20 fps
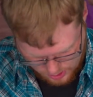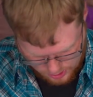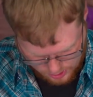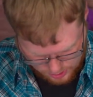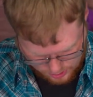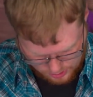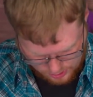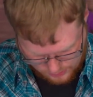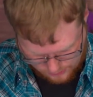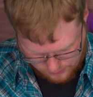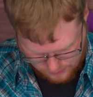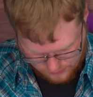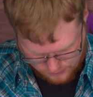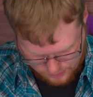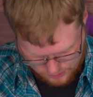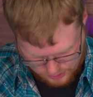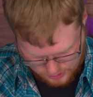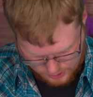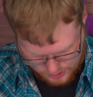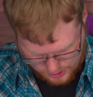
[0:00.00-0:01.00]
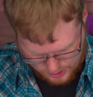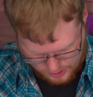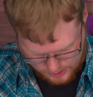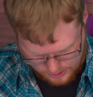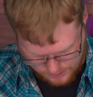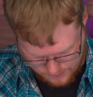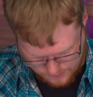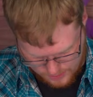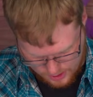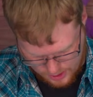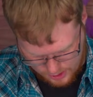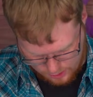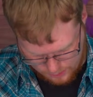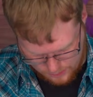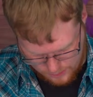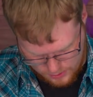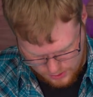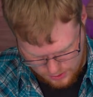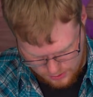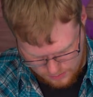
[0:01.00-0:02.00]
It definitely feels like it'll
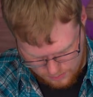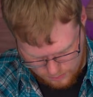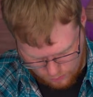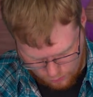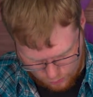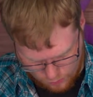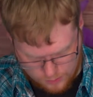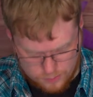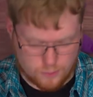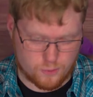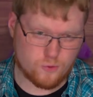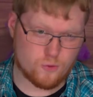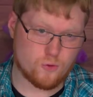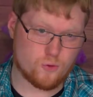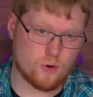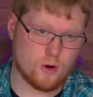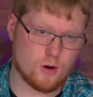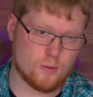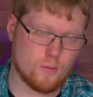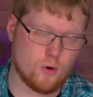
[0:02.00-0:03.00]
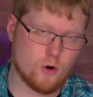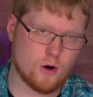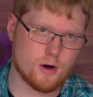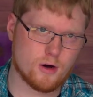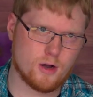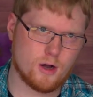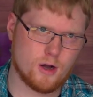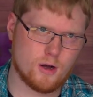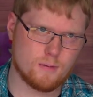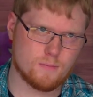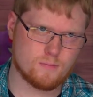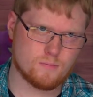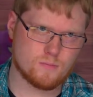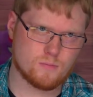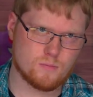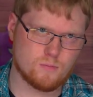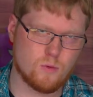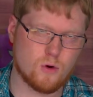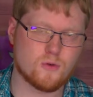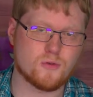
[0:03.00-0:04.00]
be more
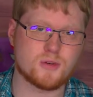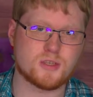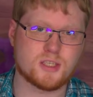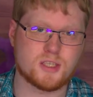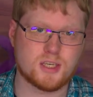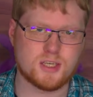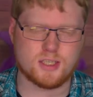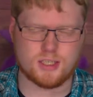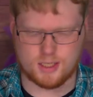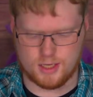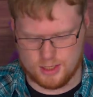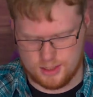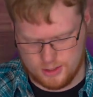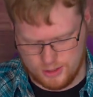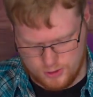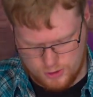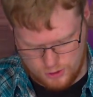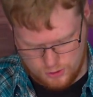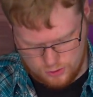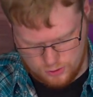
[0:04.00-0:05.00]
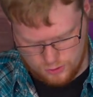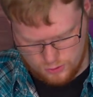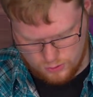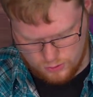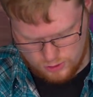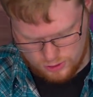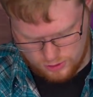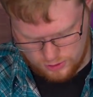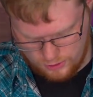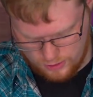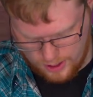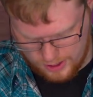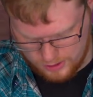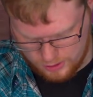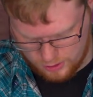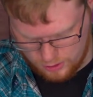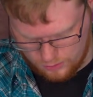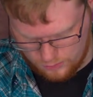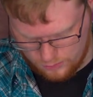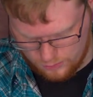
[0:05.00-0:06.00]
resistant to
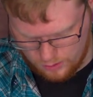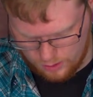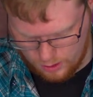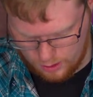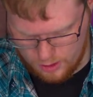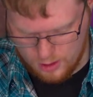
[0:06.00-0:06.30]
scratches overall.